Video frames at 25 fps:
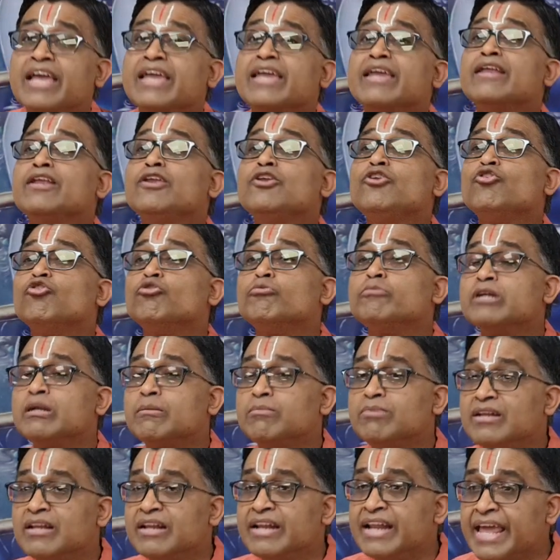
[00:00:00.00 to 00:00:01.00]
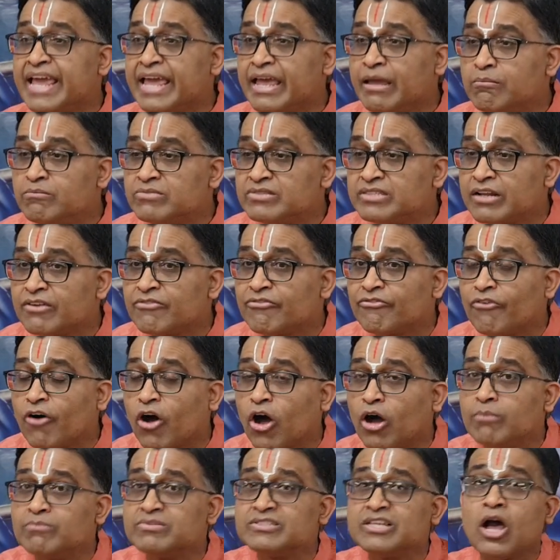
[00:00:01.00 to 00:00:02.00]
innumerable names and
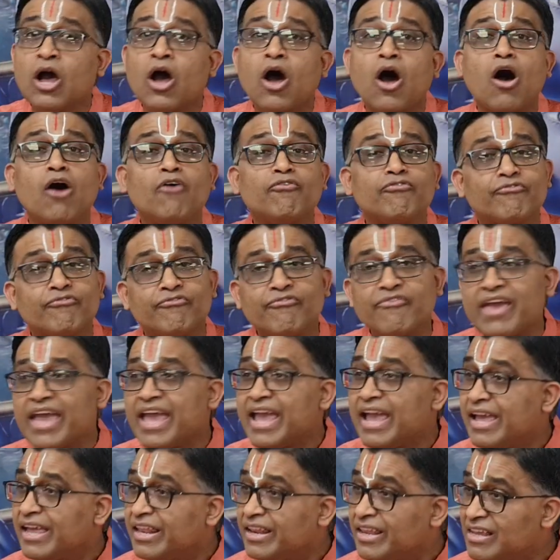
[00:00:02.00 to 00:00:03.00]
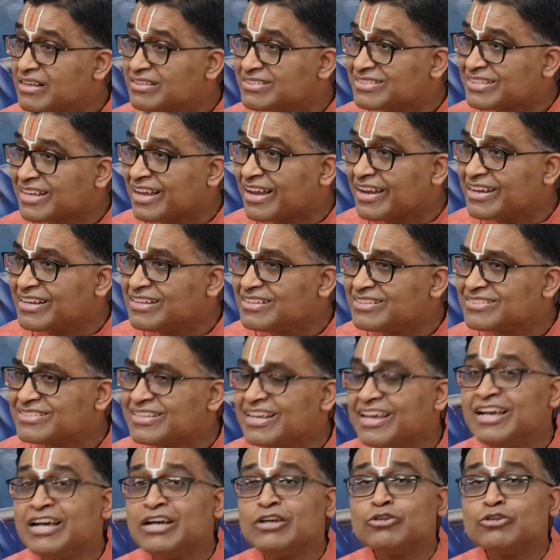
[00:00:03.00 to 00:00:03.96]
forms of various kinds.